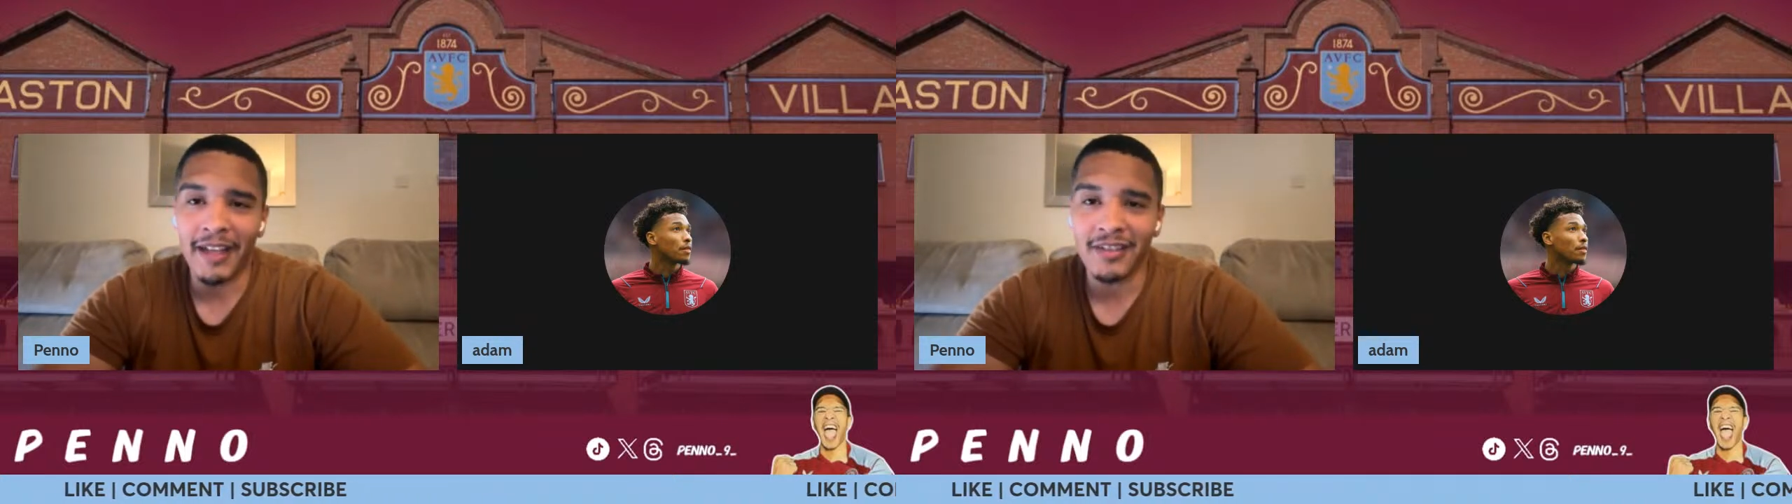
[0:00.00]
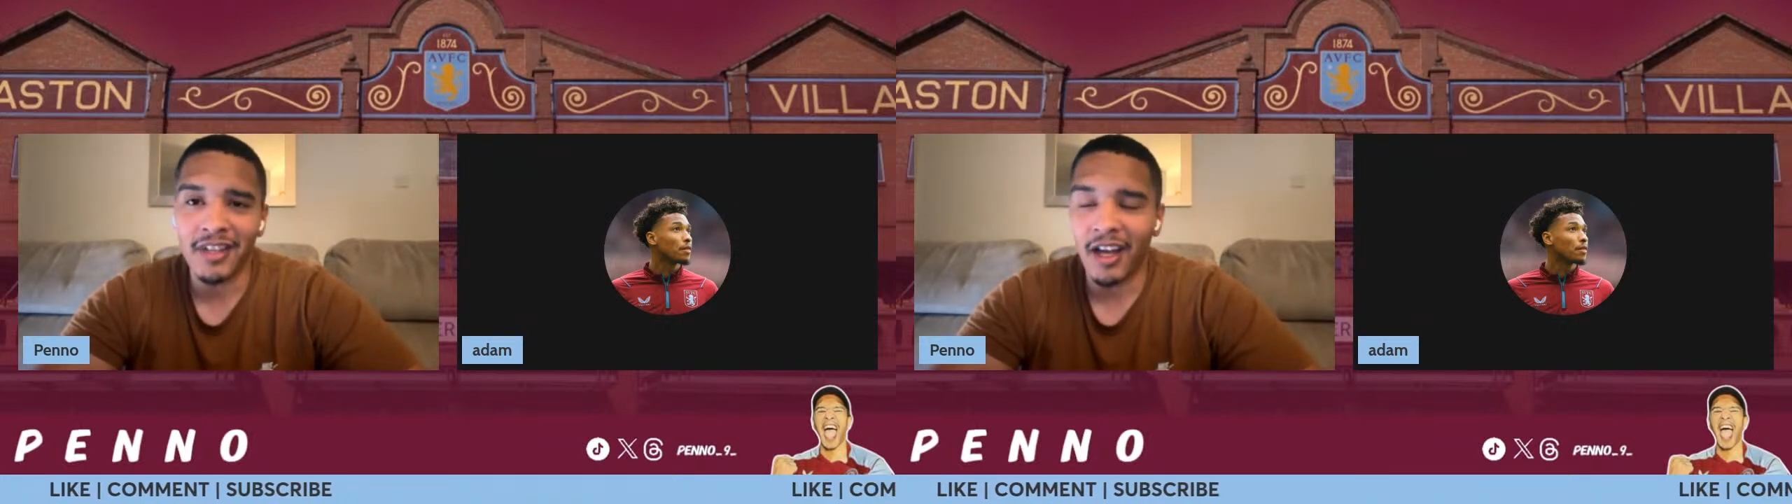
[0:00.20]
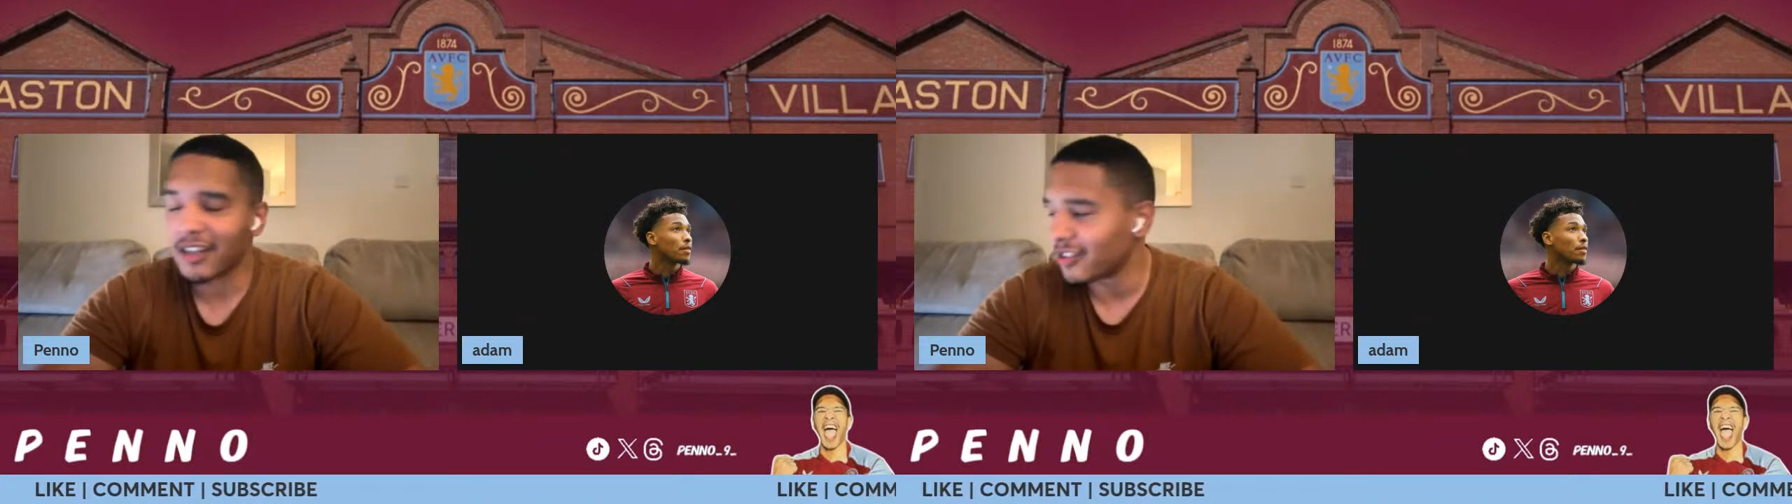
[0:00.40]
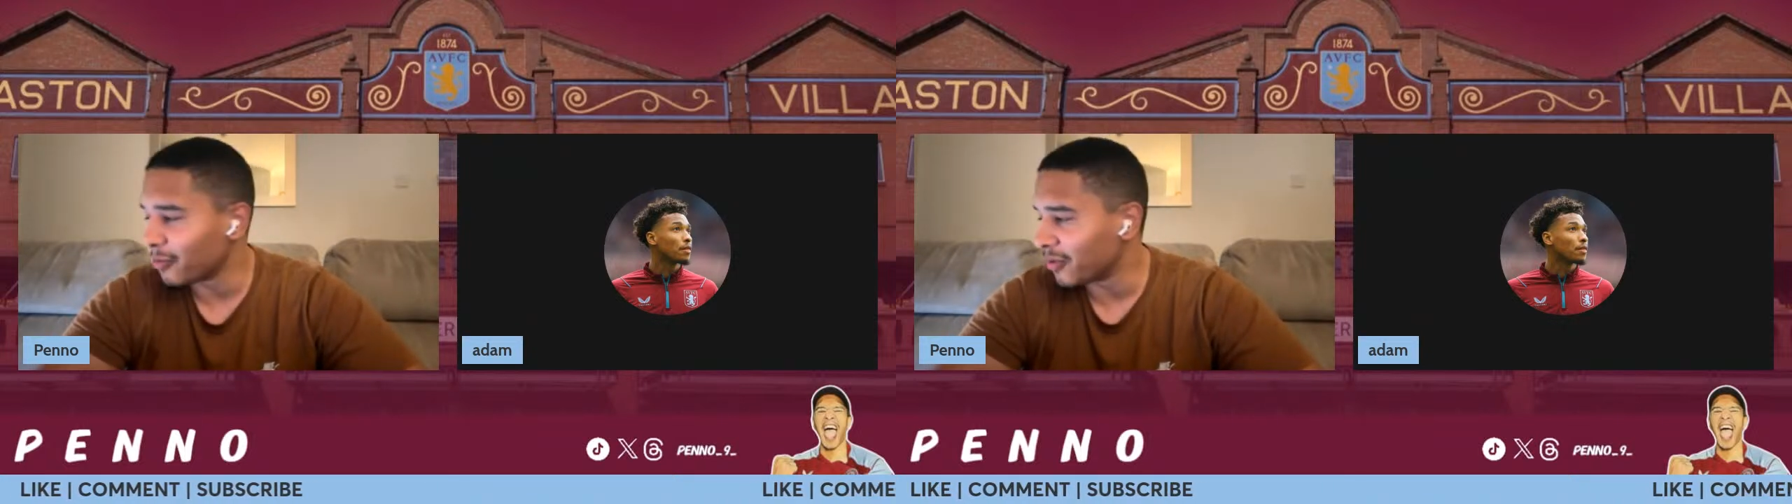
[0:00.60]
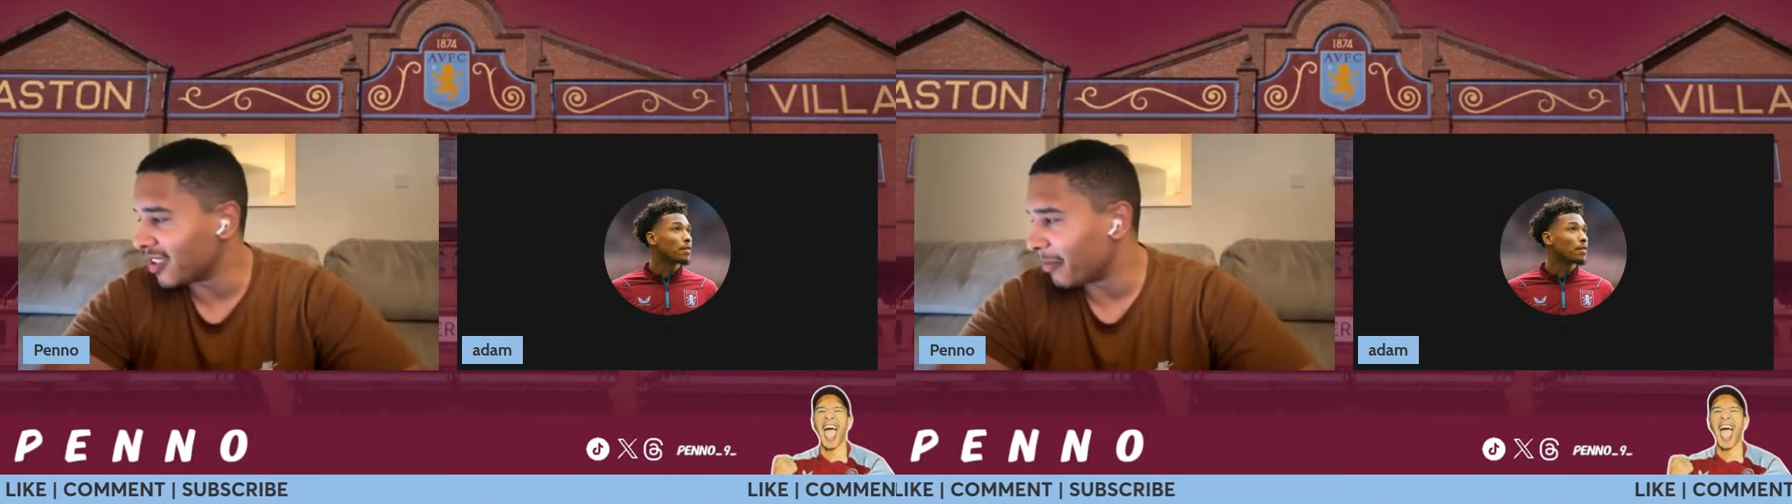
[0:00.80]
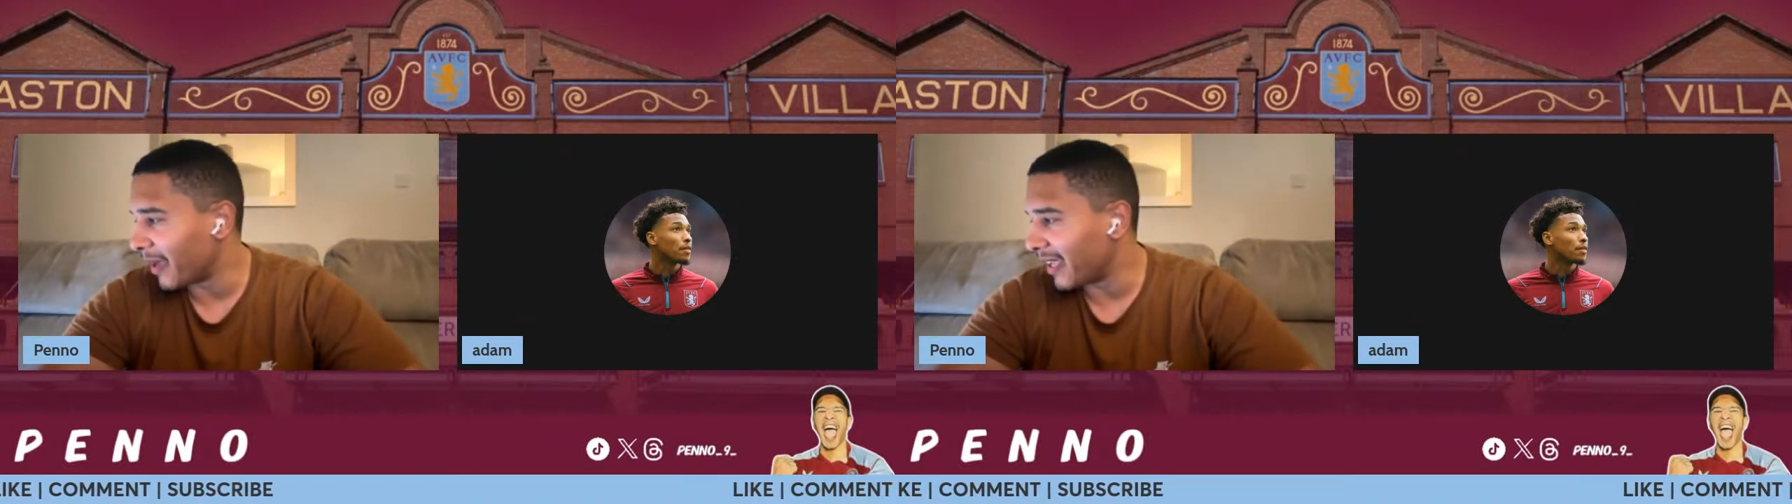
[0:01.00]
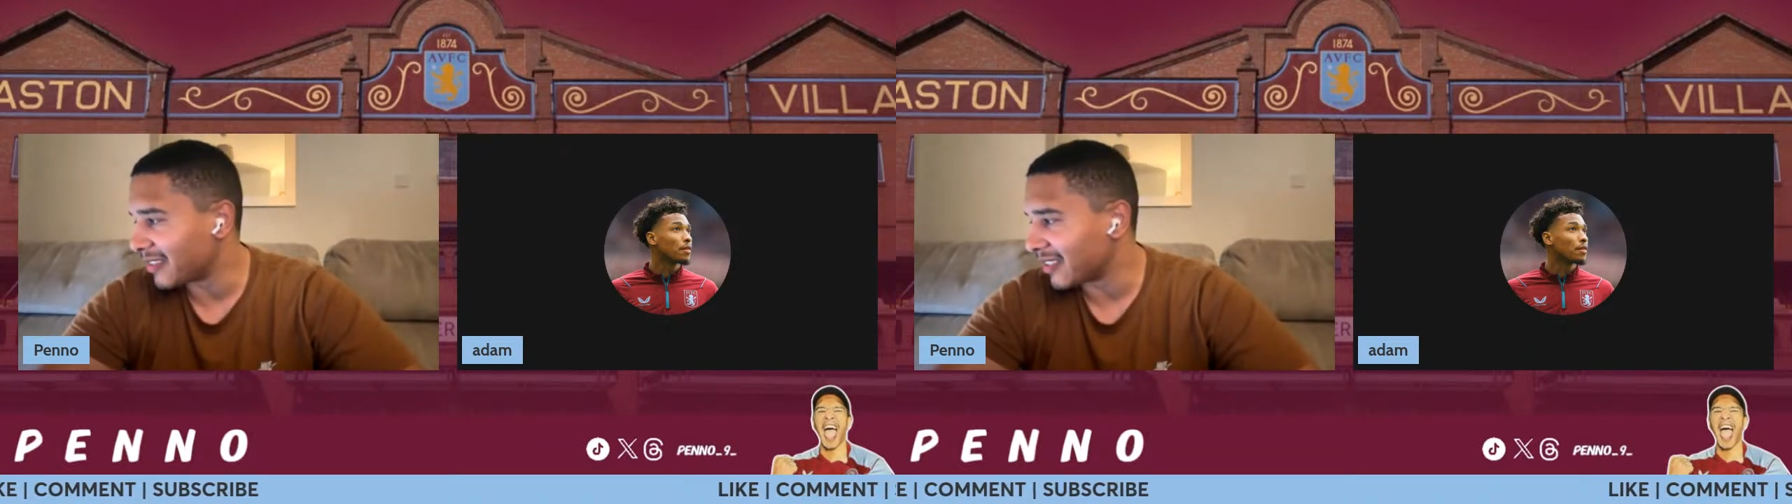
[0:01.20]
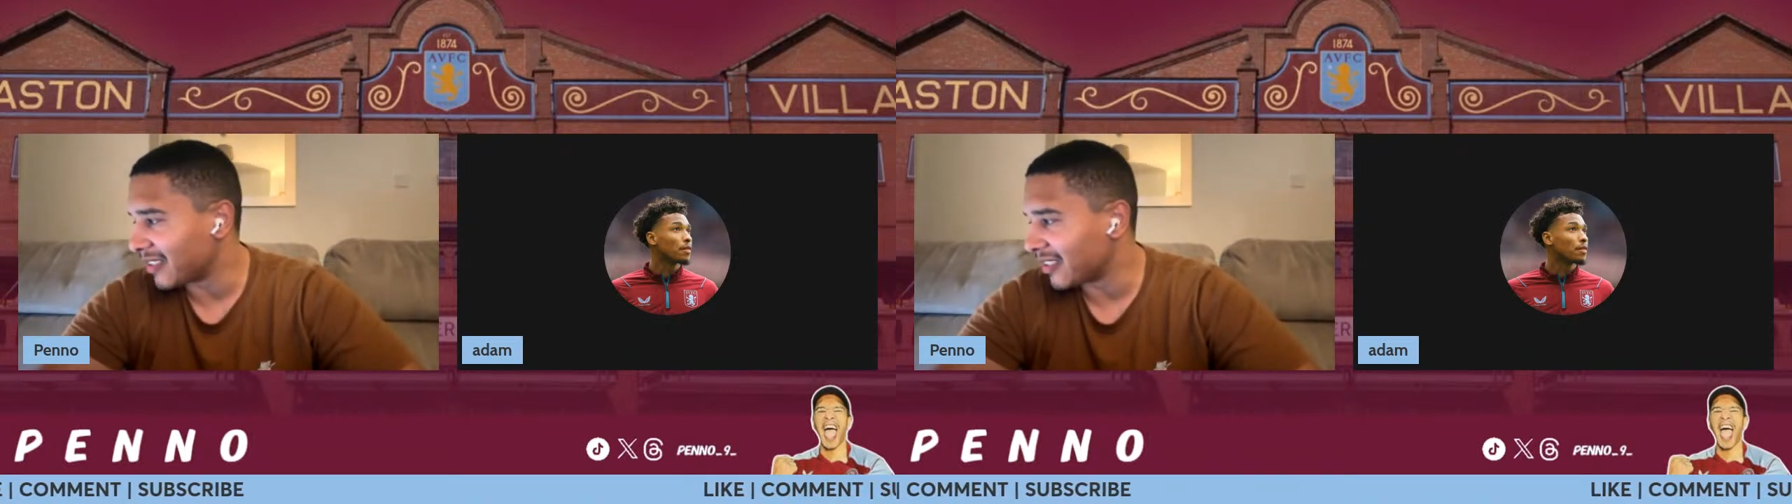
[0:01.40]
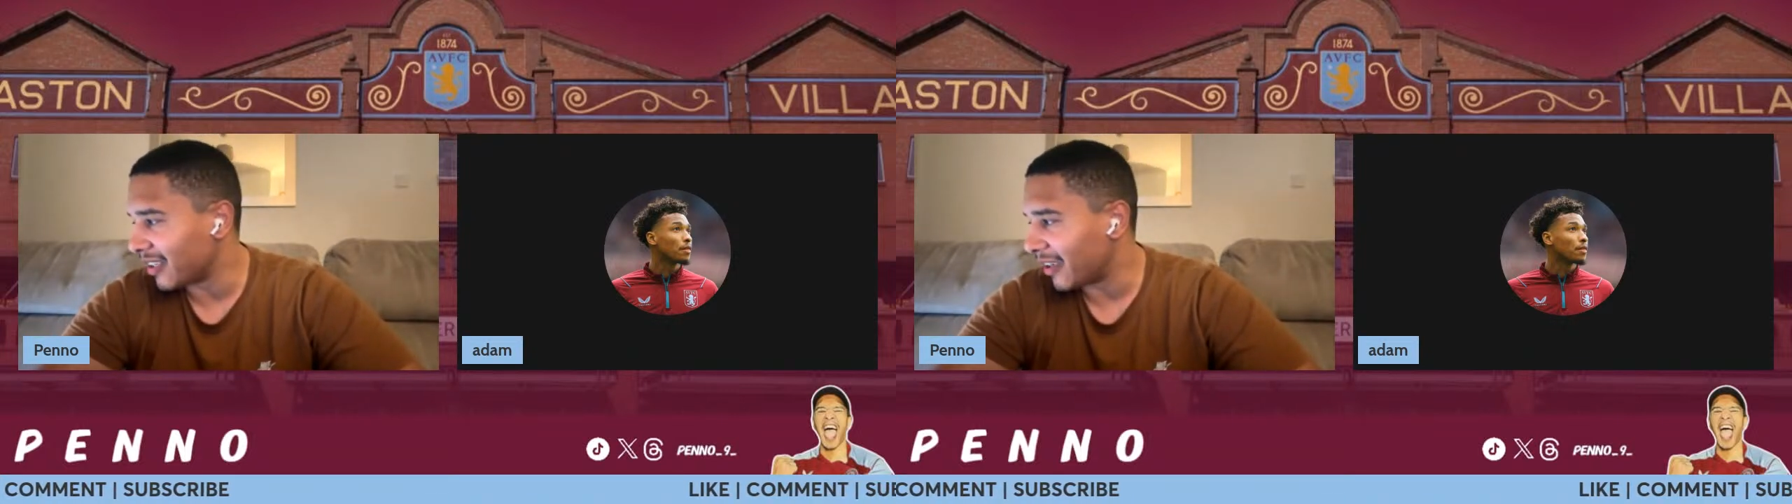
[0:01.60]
that start because it wasn't the best, and